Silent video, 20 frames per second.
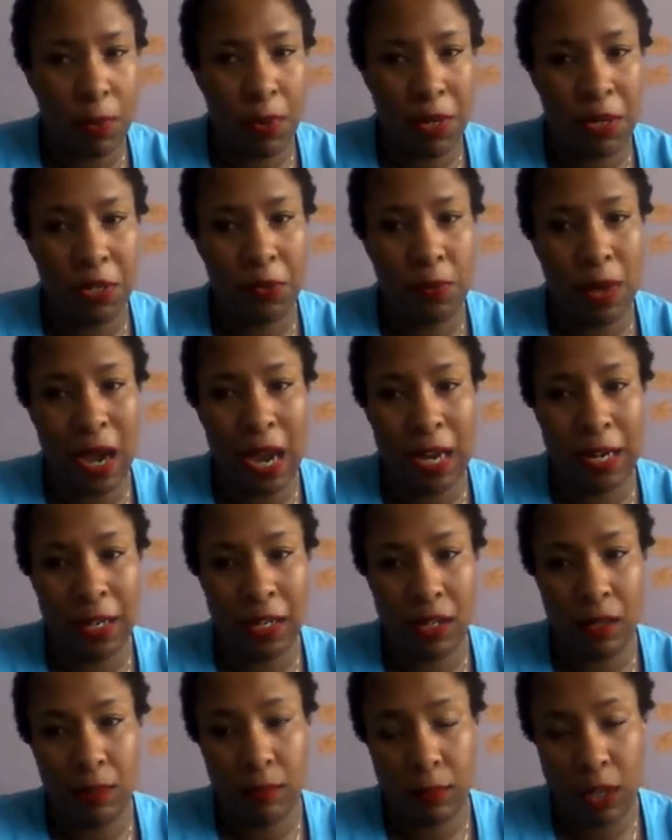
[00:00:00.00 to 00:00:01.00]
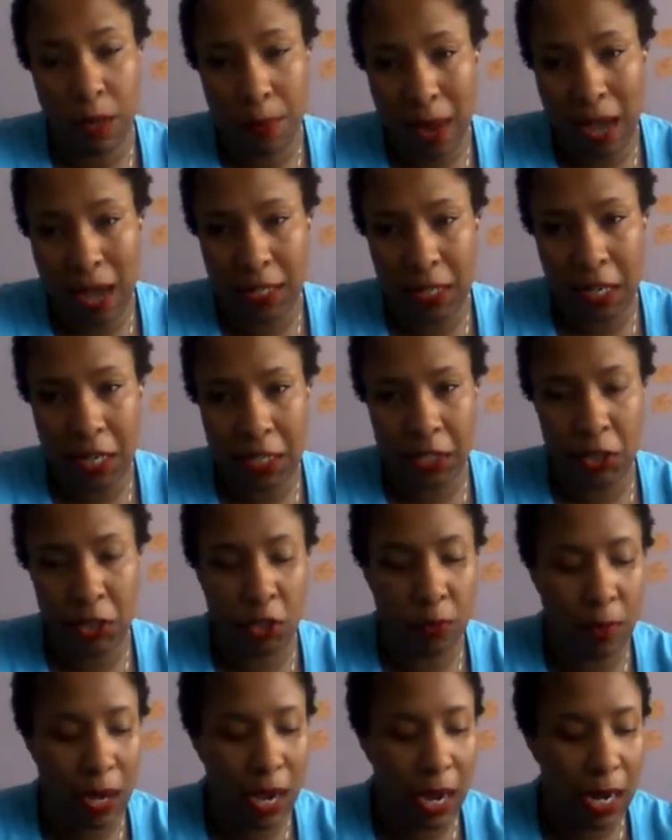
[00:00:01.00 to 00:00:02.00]
I mean, you buy
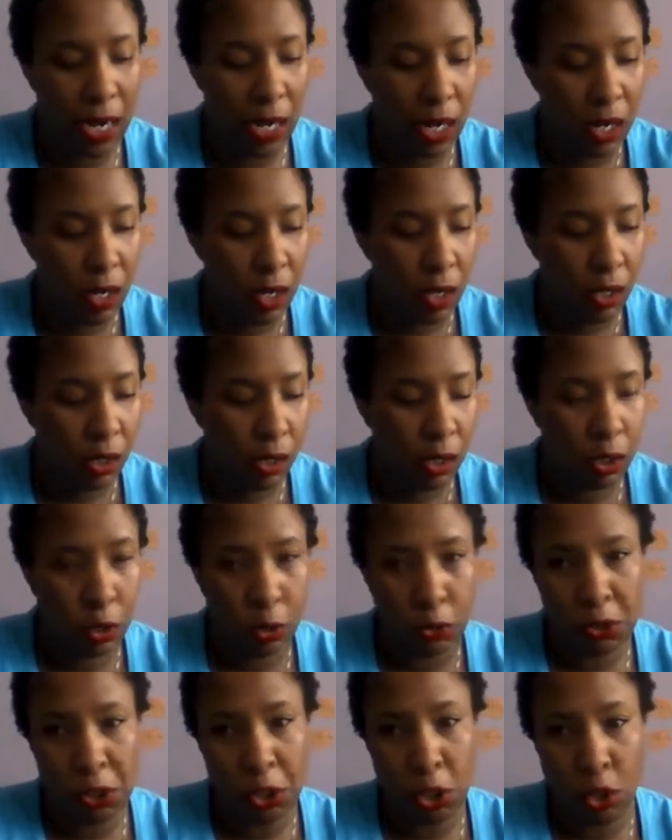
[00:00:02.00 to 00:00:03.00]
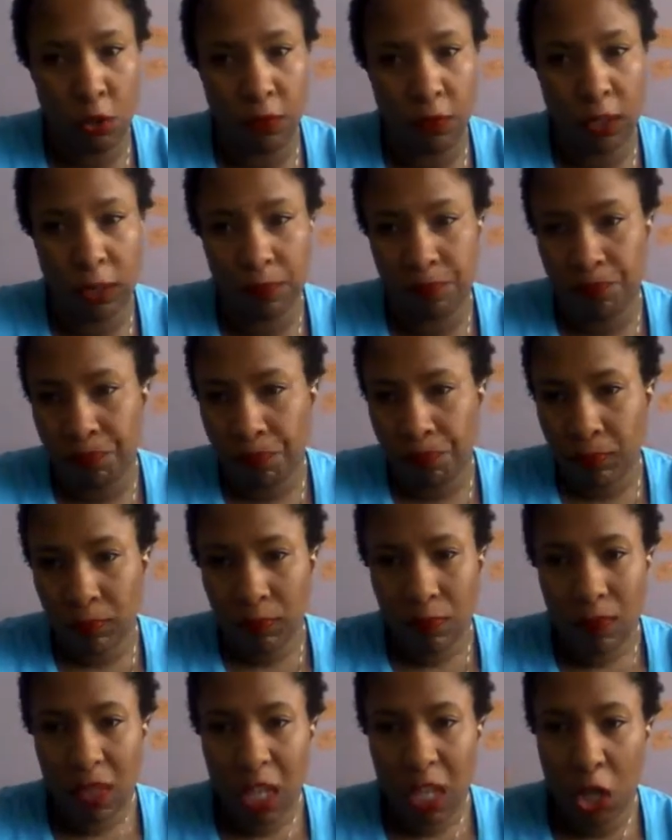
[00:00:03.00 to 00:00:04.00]
commodities, you buy gold, silver,
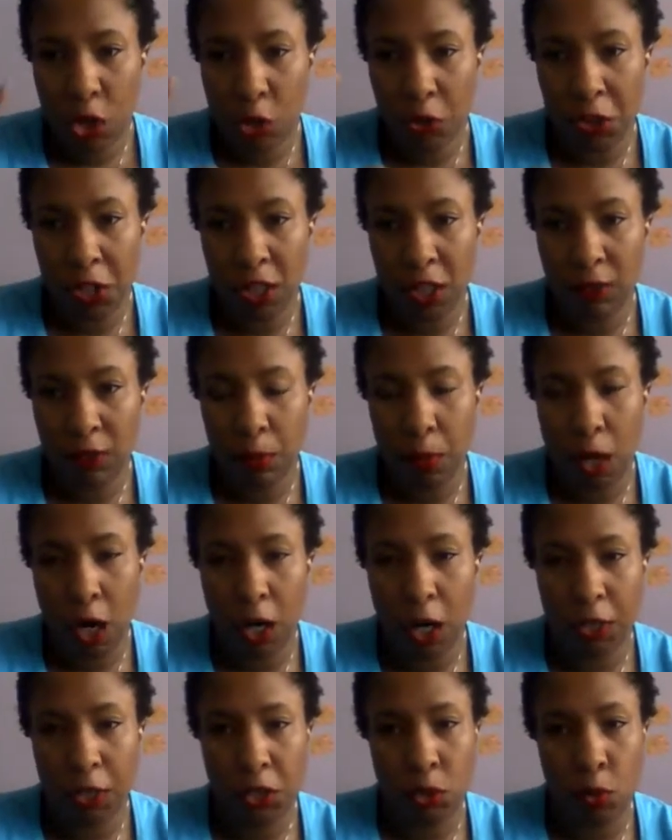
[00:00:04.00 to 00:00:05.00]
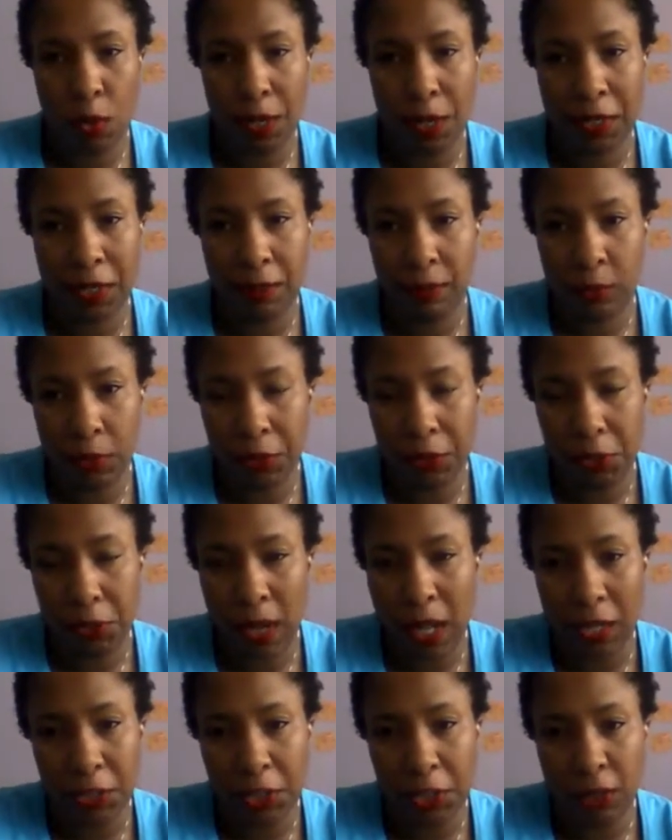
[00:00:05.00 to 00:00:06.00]
those silver bars, $22
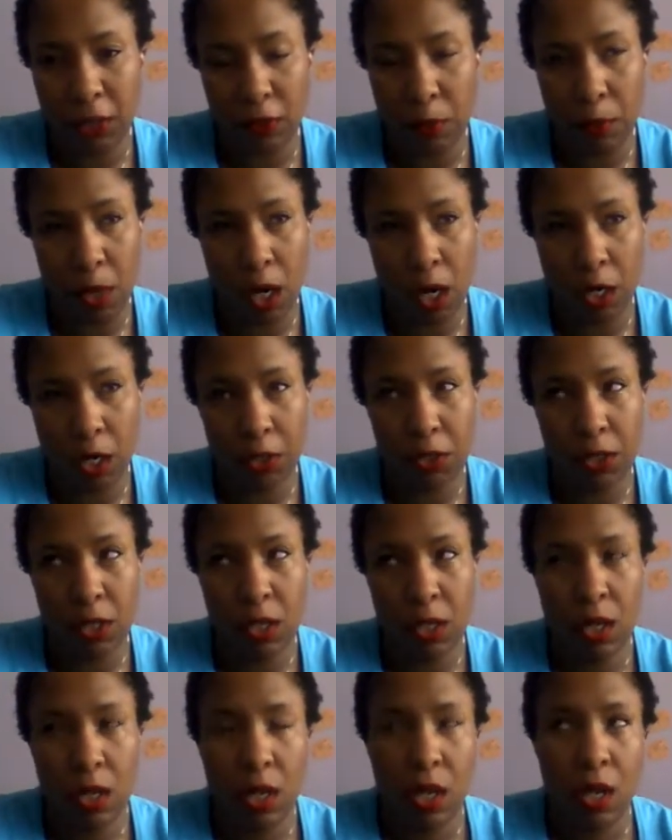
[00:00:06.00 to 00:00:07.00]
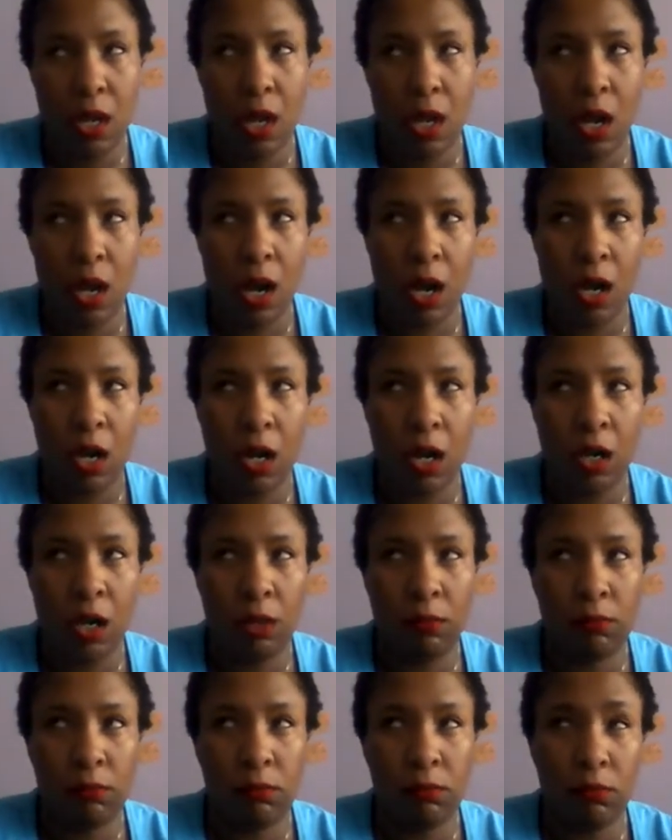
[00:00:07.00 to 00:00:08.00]
silver bars,
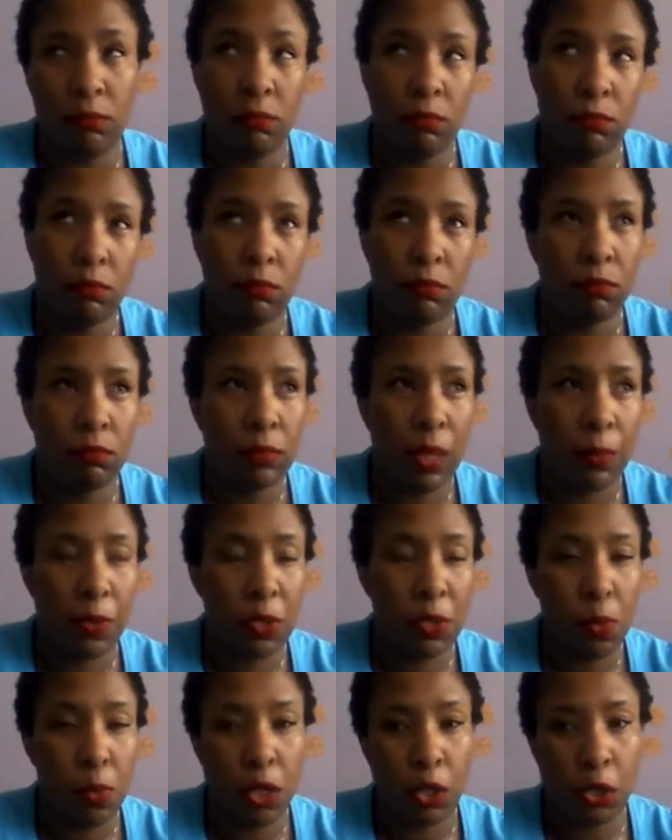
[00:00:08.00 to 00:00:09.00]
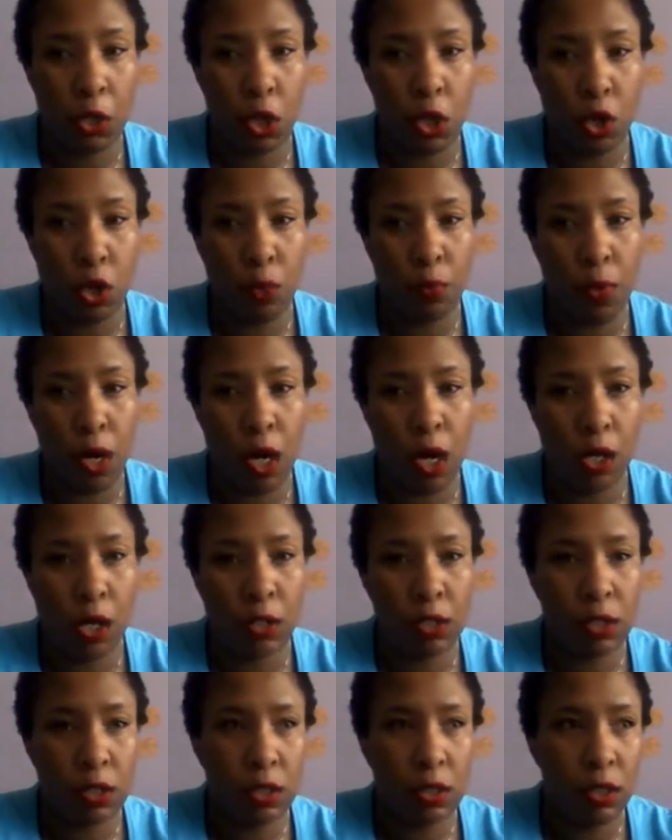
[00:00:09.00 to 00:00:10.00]
um, maybe smaller gold
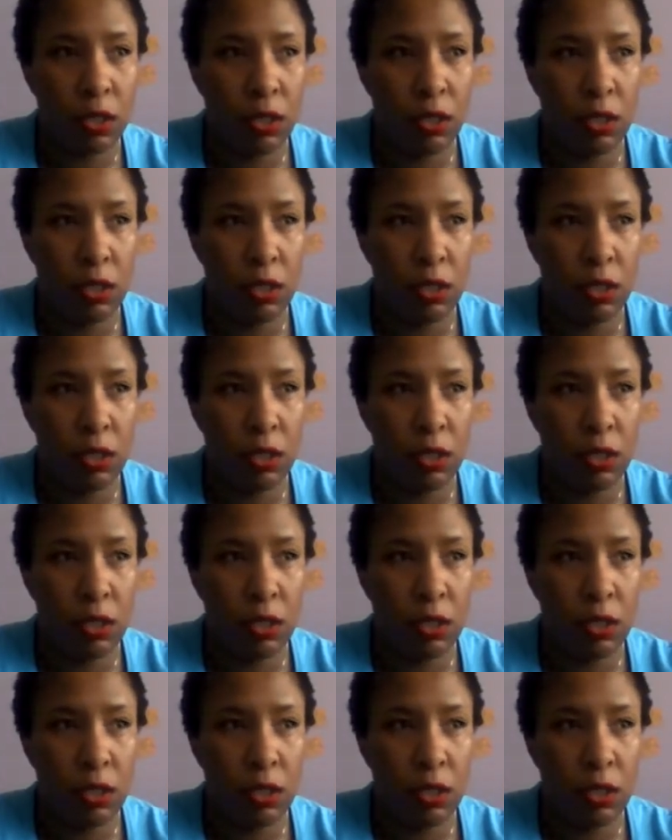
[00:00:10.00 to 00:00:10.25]
bars.